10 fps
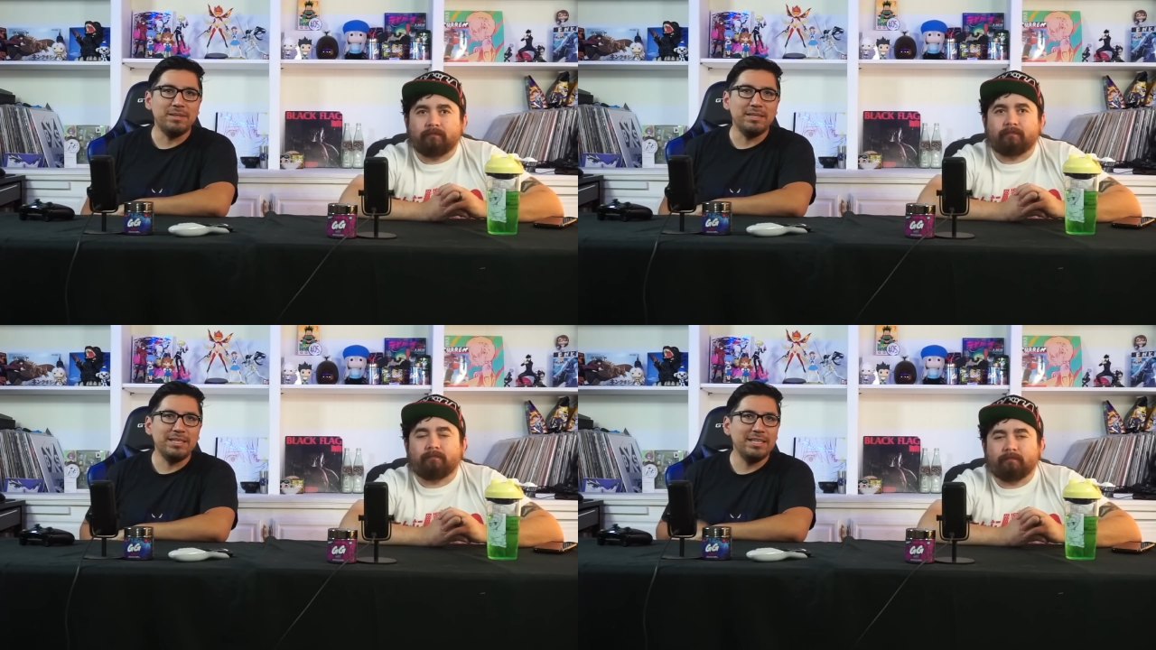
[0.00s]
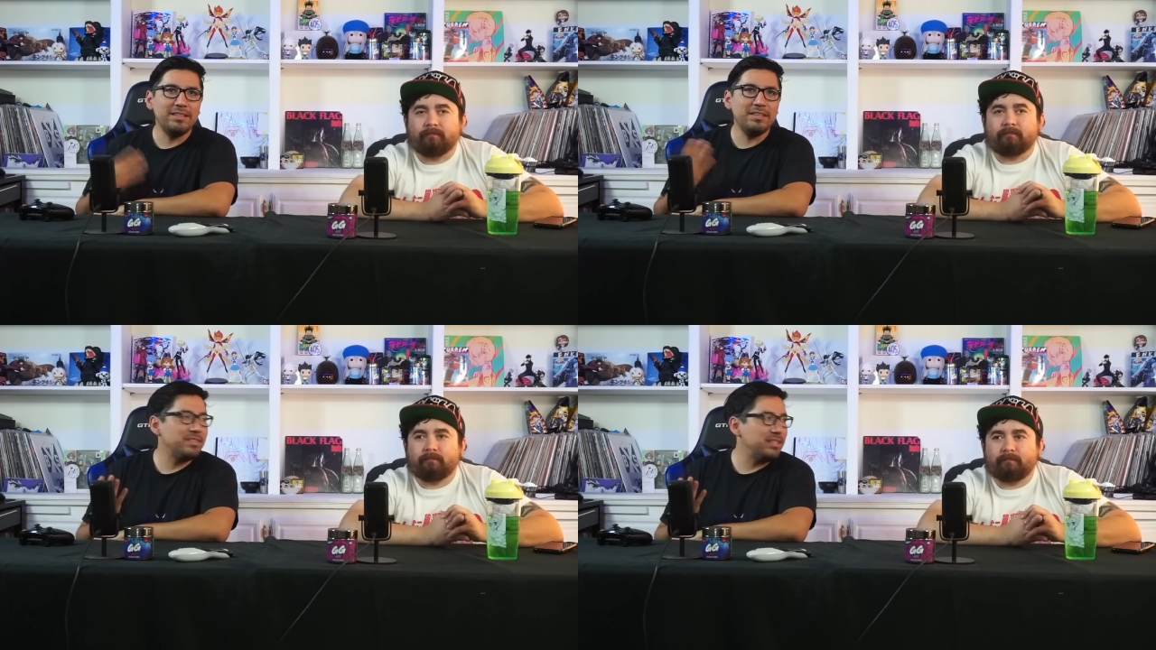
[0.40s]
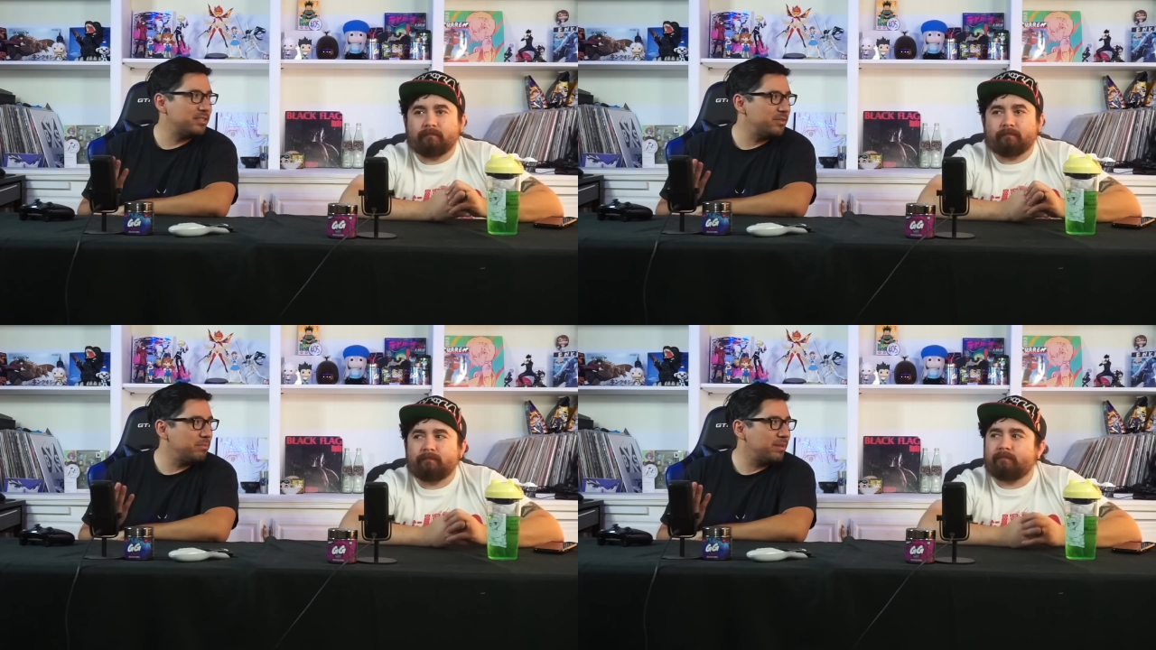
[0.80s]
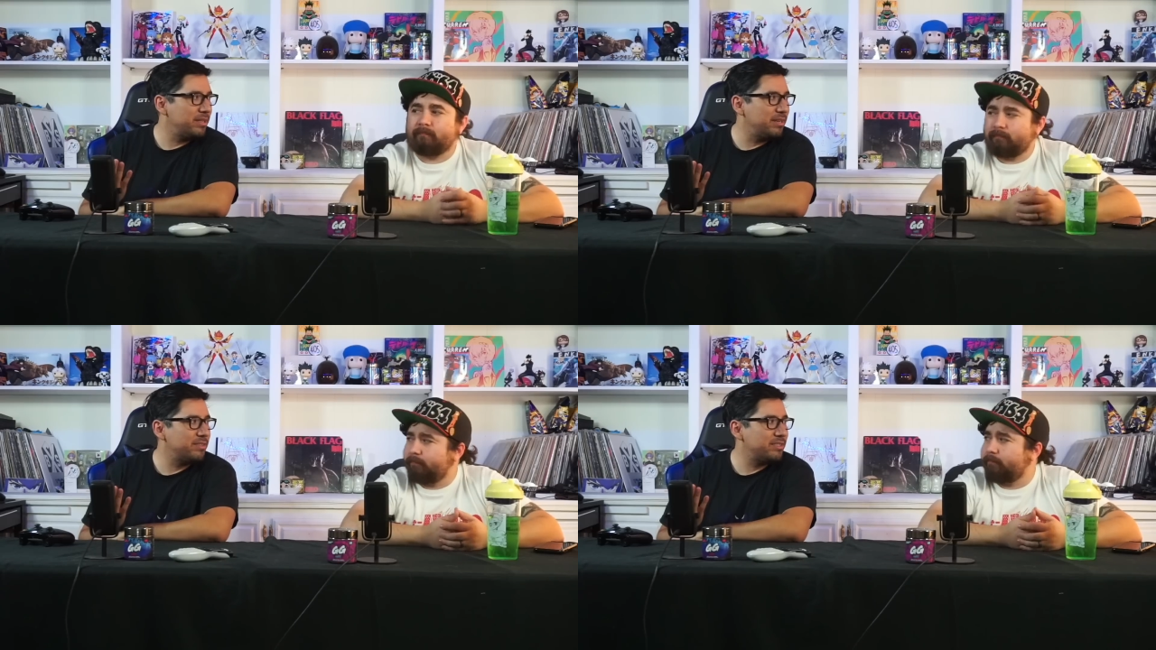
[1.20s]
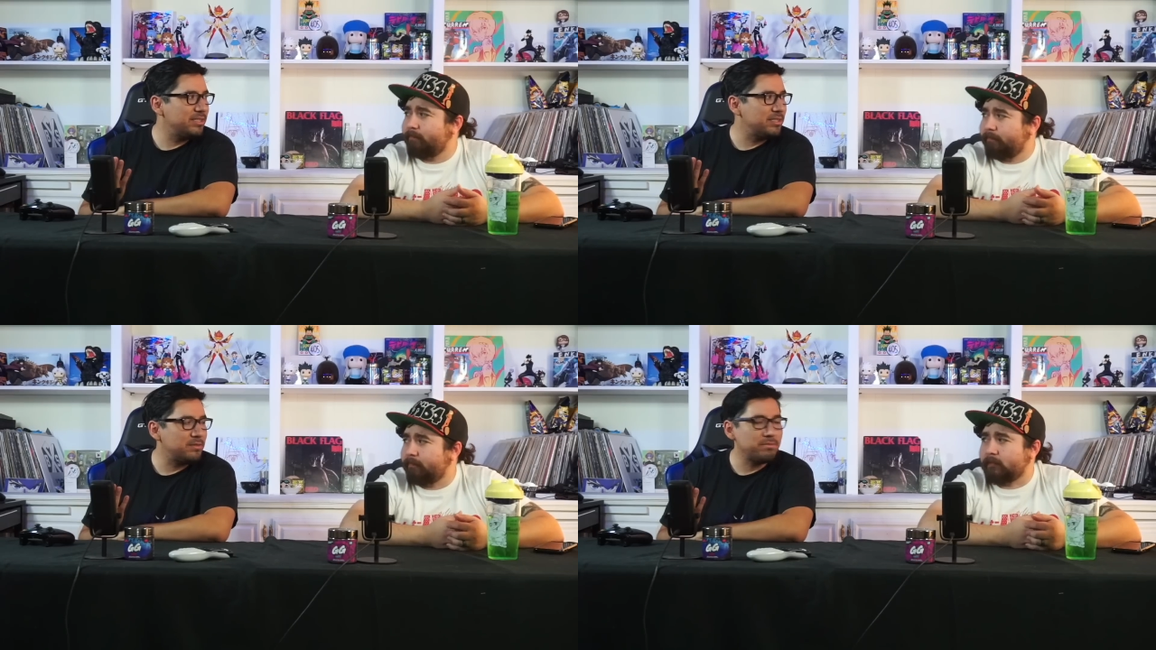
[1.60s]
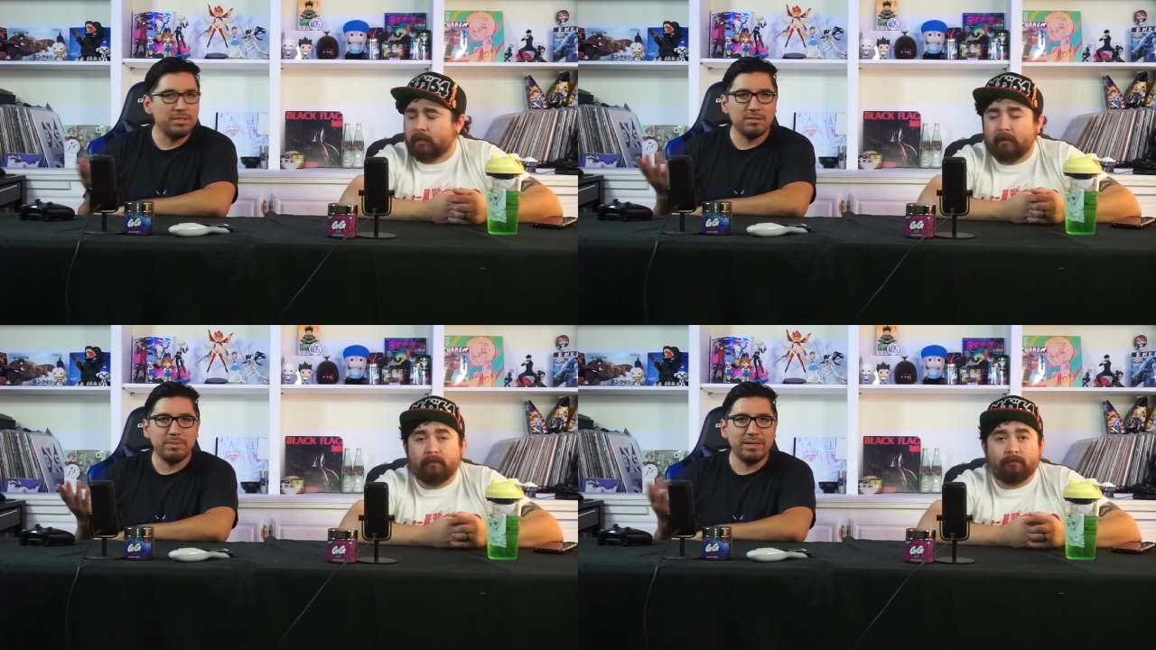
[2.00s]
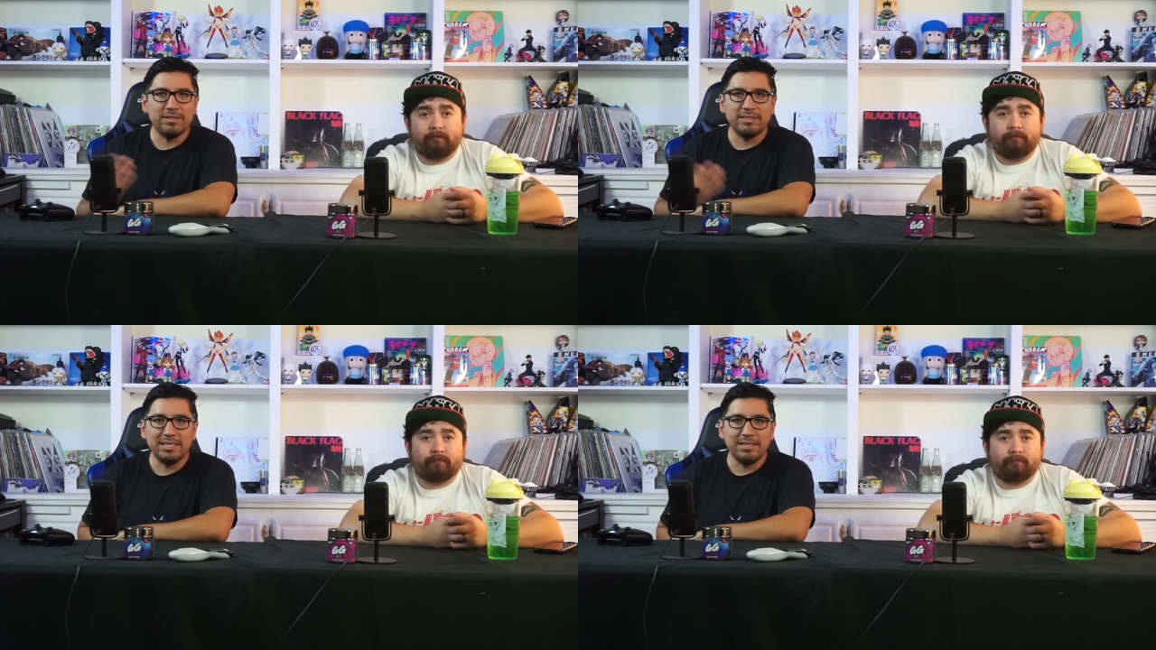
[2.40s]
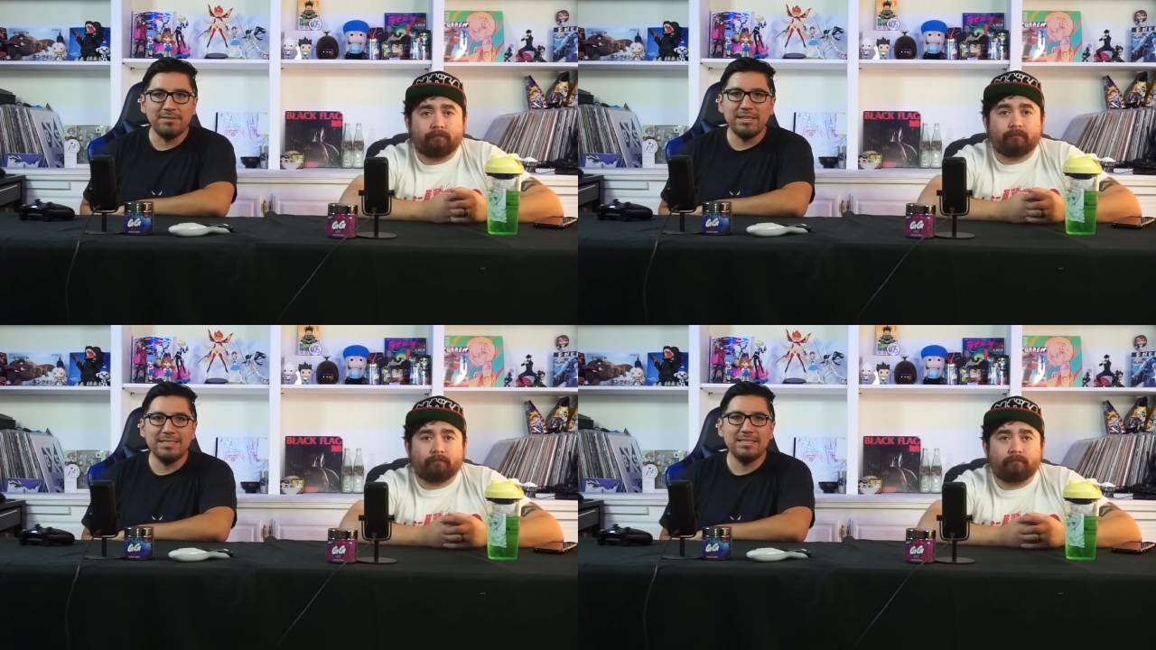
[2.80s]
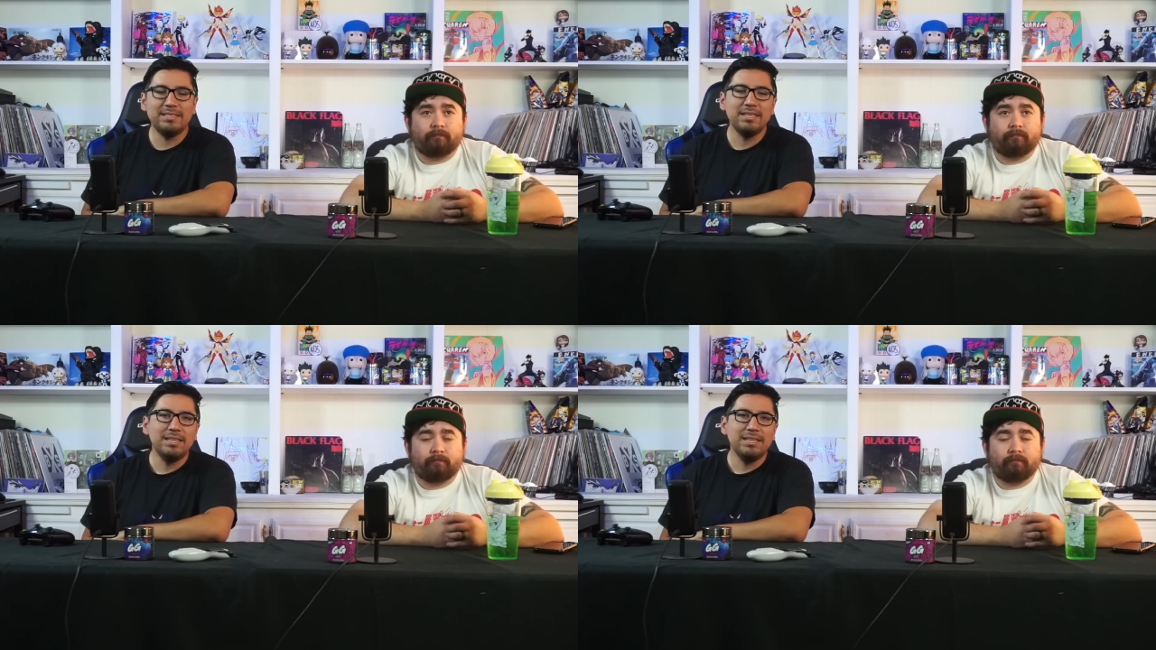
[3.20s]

Speaker 1: but he lives there, so he probably never sees his, yeah. his, parents anyways.